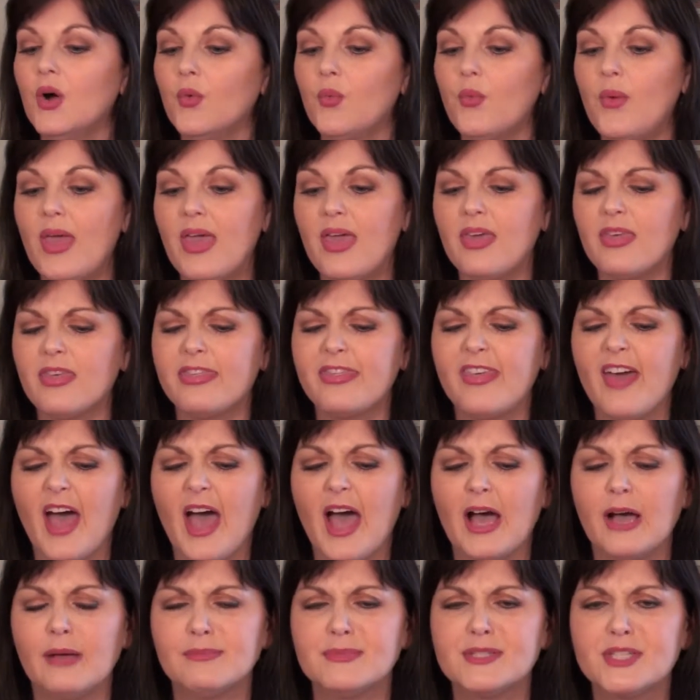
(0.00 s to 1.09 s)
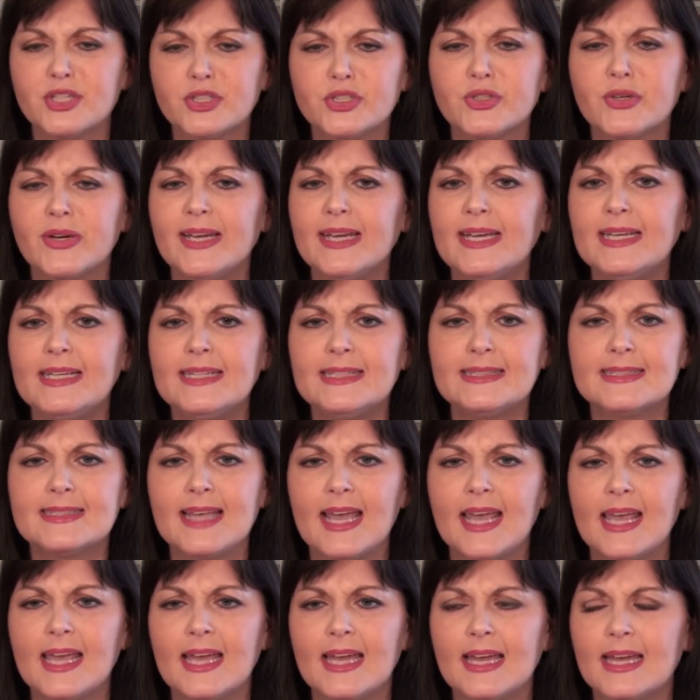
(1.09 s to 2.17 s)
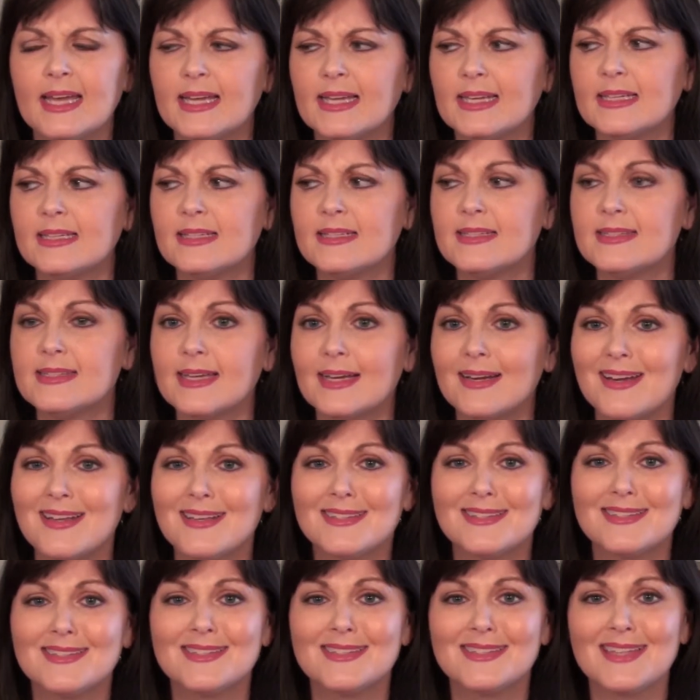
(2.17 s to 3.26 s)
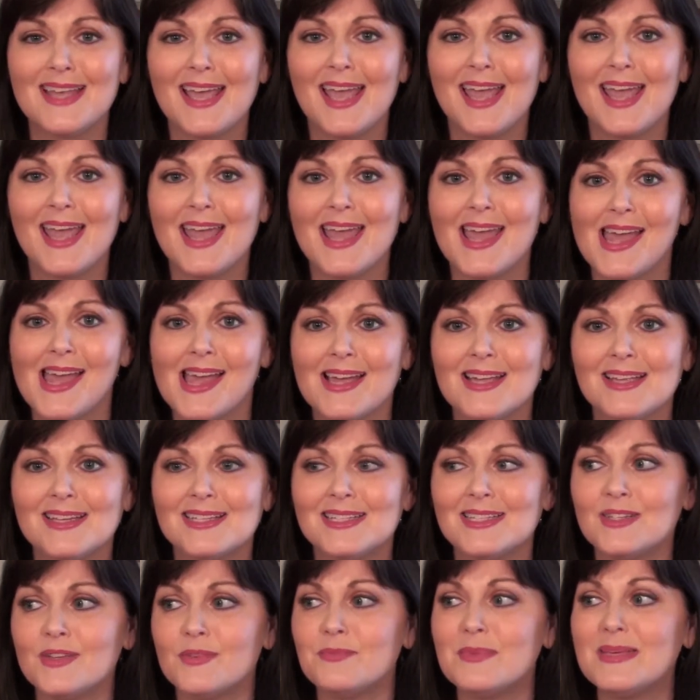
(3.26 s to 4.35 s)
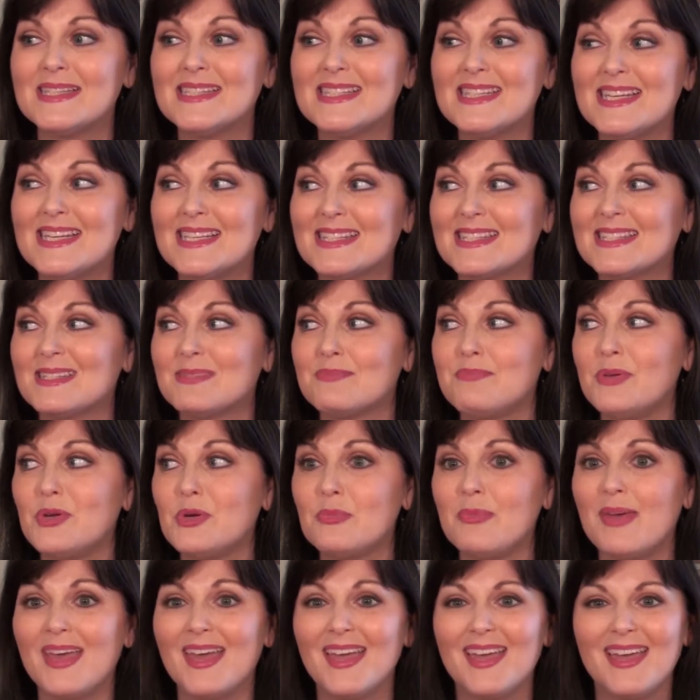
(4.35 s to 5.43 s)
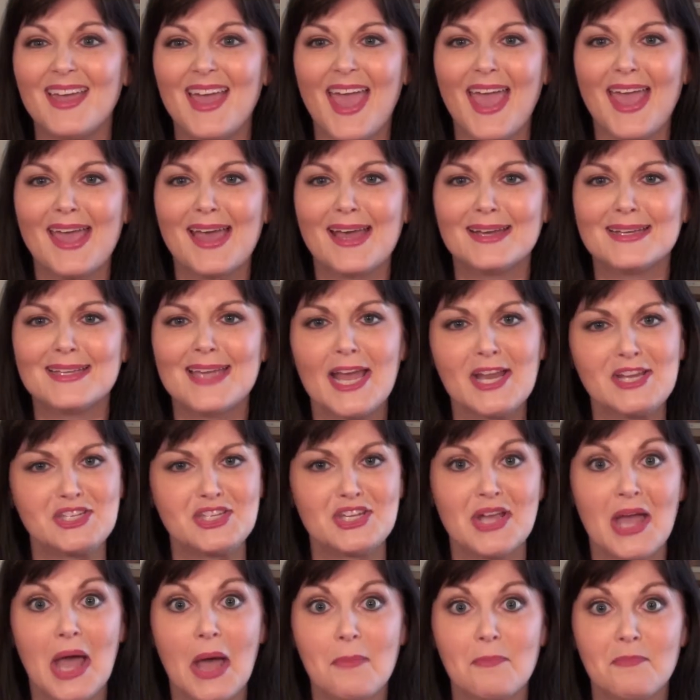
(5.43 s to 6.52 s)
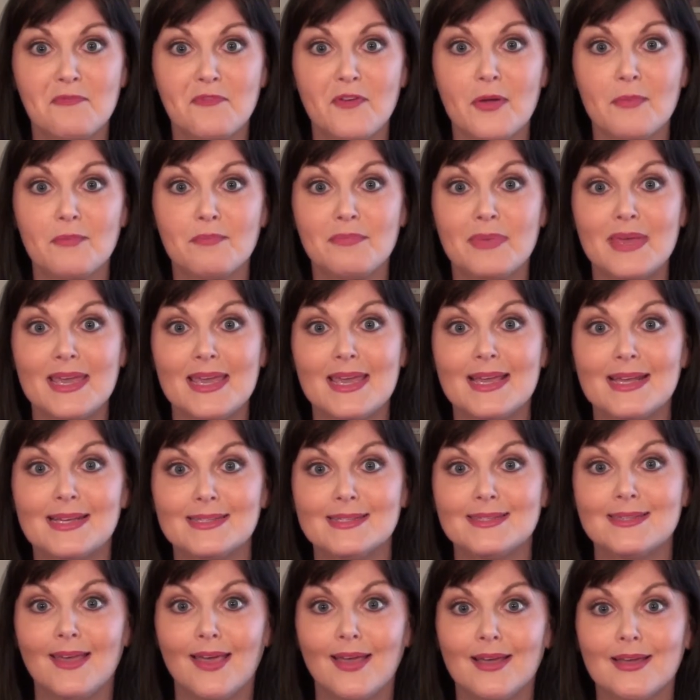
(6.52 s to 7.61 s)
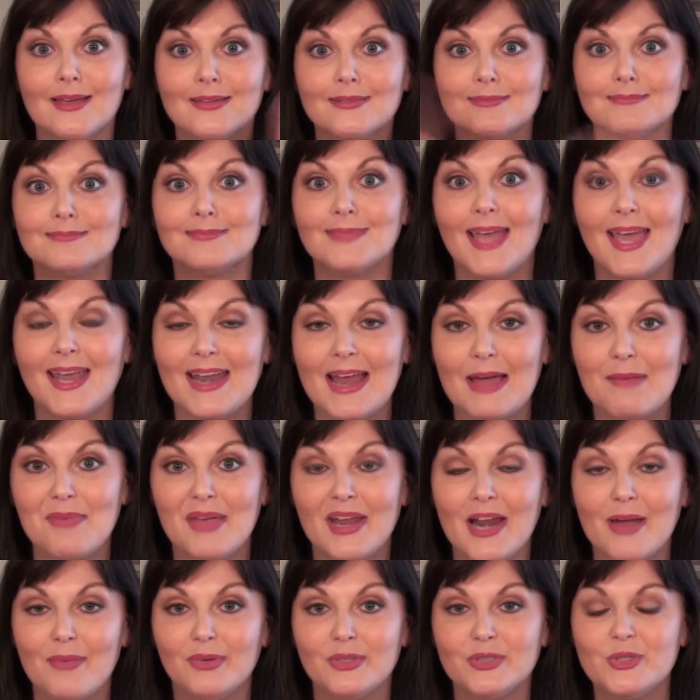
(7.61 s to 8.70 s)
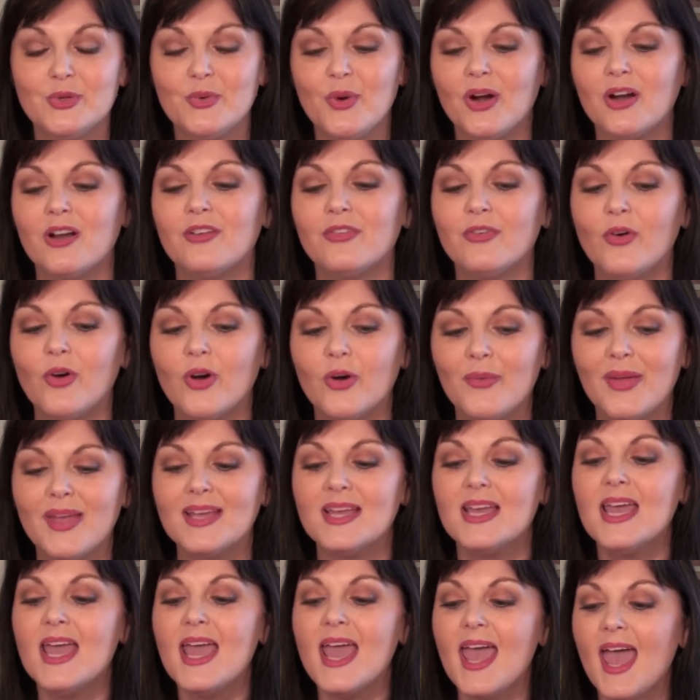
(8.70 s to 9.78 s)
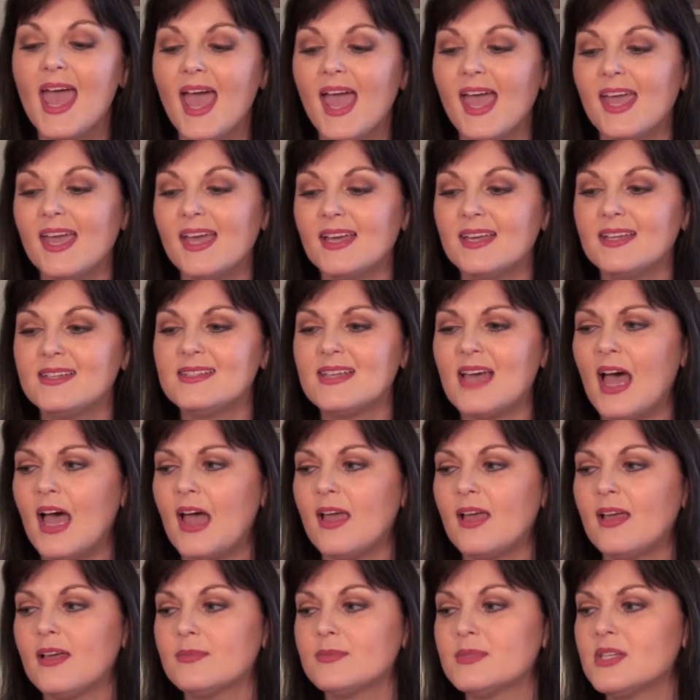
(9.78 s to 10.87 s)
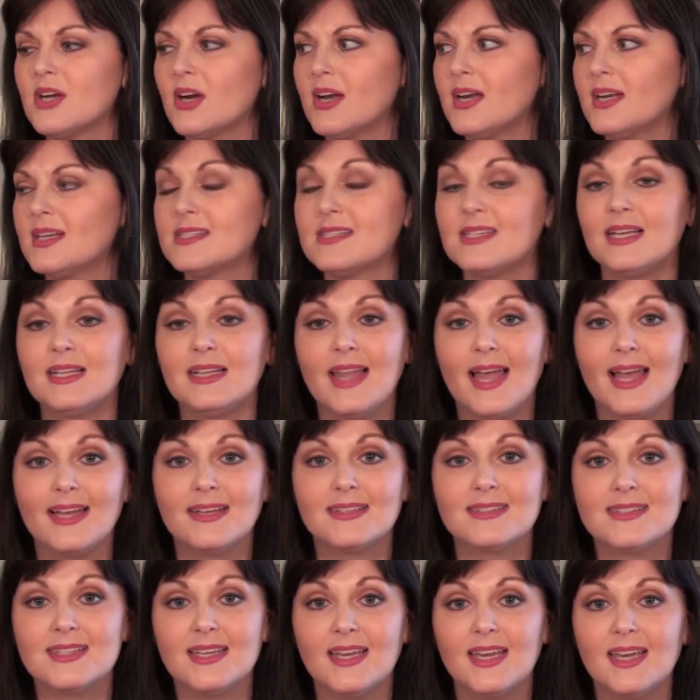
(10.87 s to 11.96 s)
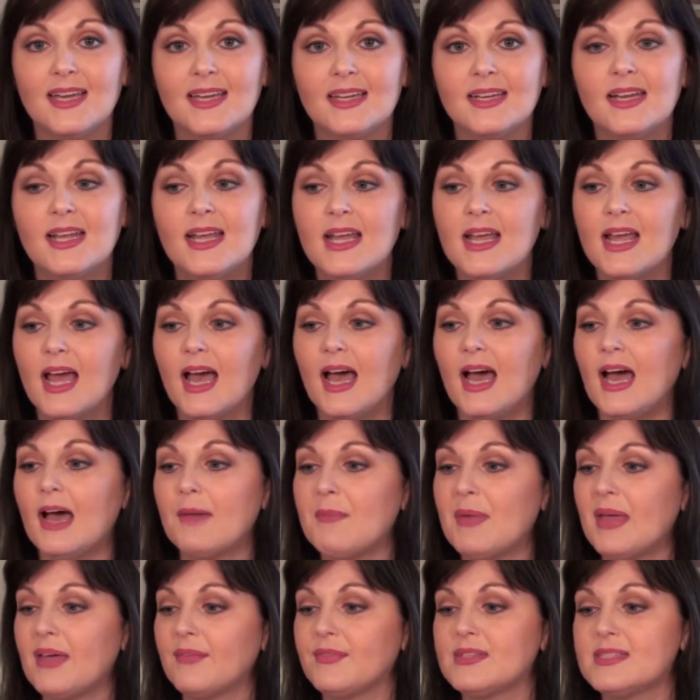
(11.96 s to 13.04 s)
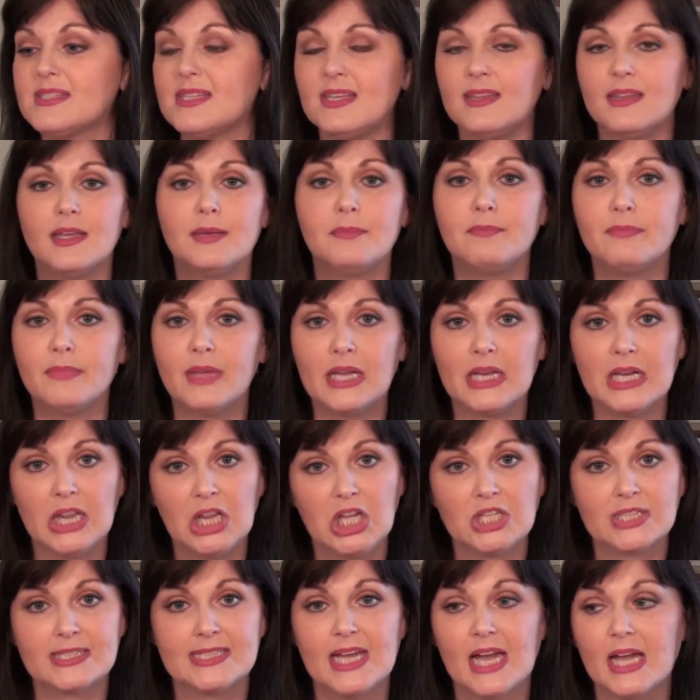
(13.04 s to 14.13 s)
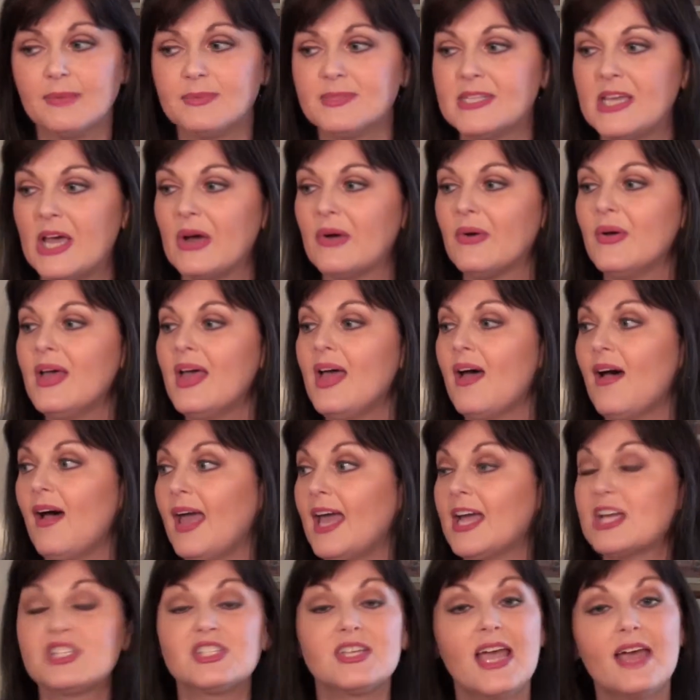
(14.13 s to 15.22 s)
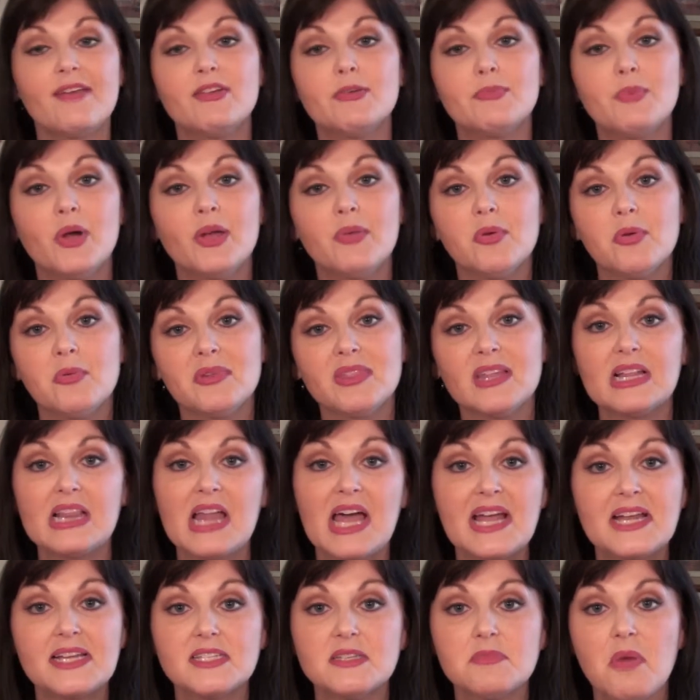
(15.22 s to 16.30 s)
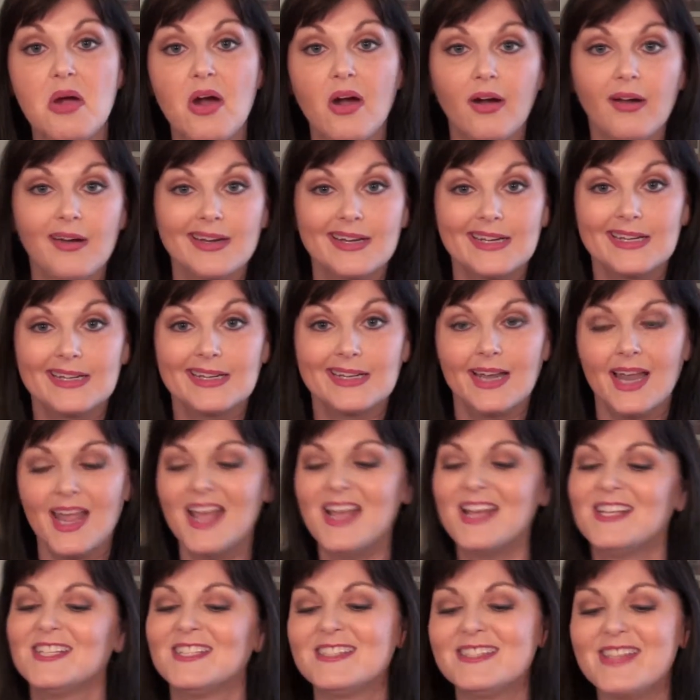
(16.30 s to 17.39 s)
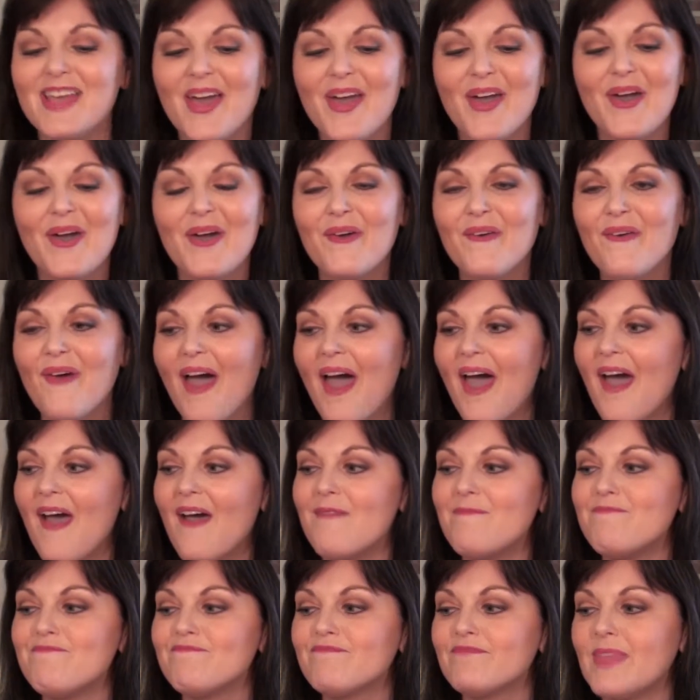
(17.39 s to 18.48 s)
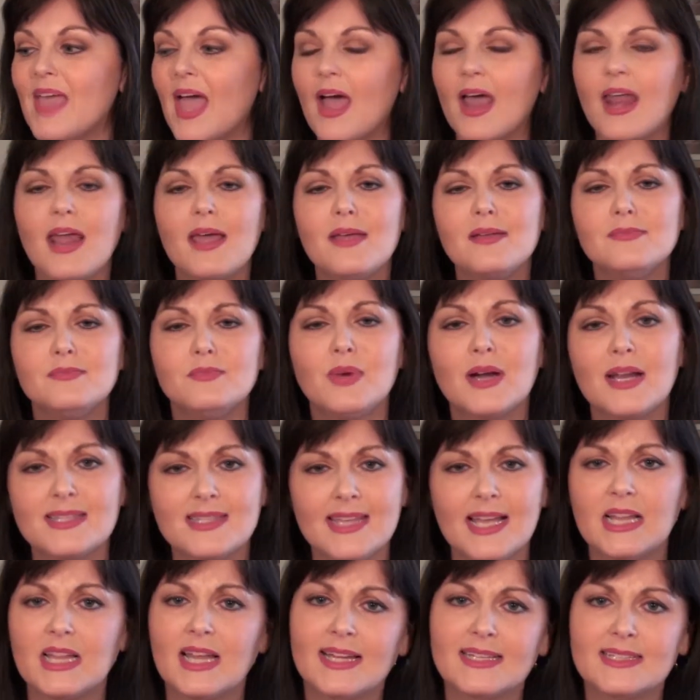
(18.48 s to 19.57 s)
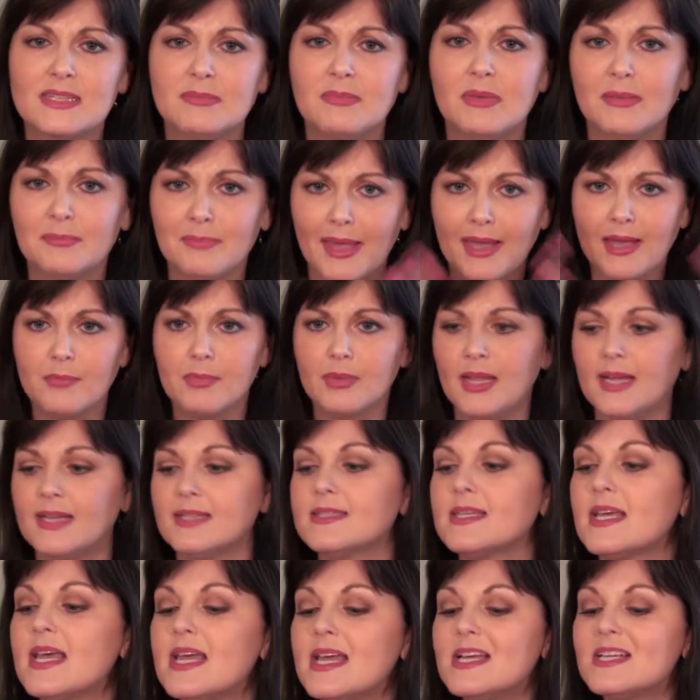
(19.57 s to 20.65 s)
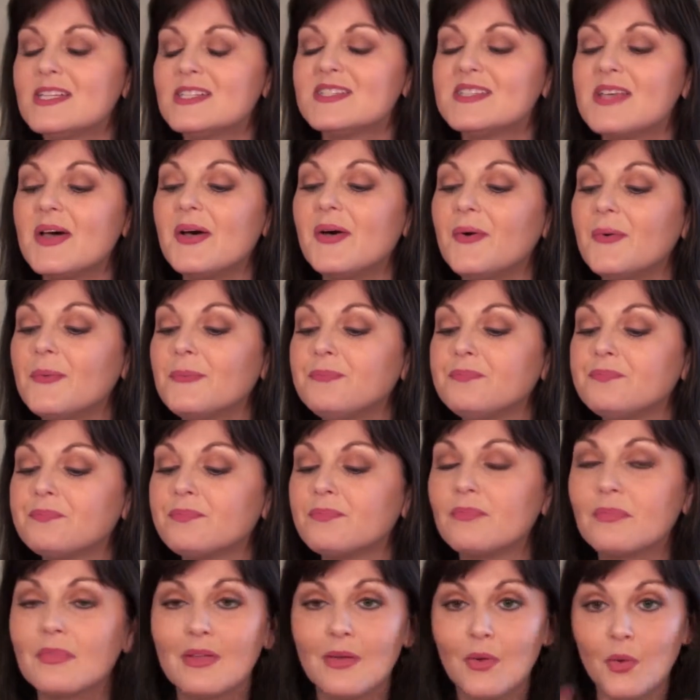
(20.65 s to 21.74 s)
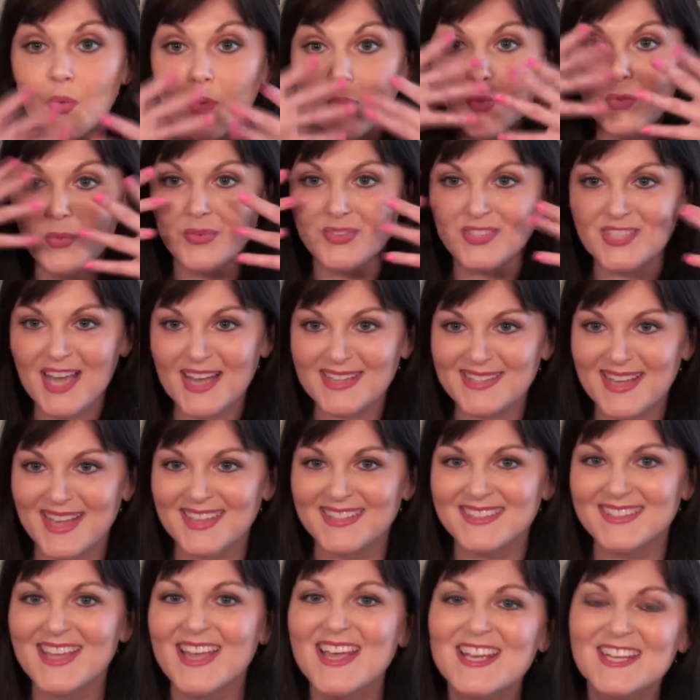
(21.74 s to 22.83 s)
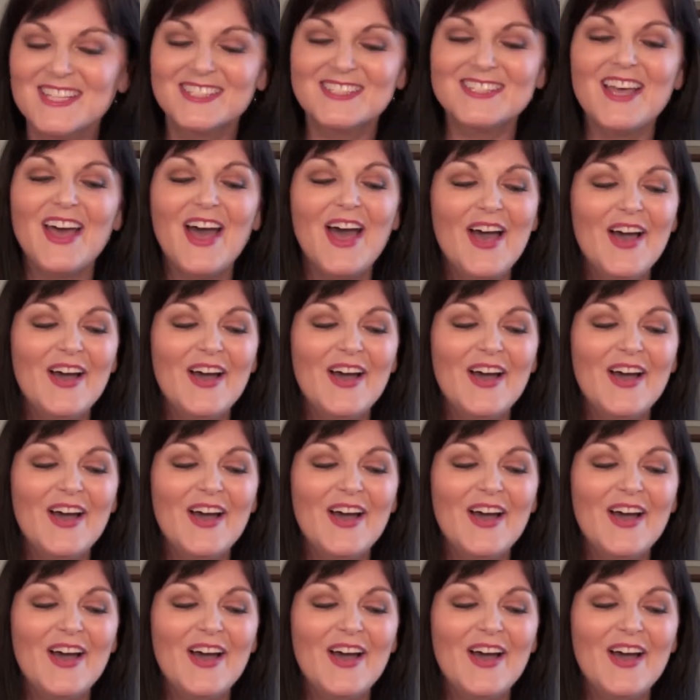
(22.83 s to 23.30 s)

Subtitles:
with surgeries and sickness and business booming and catching up from being sick and not being able to work for a week. And I am starting to see clients again. I haven't seen them in a long time, so I actually have an appointment with a client tomorrow. So, yeah, and when I say clients, I mean makeup clients. So, ooh, jazz hands. So,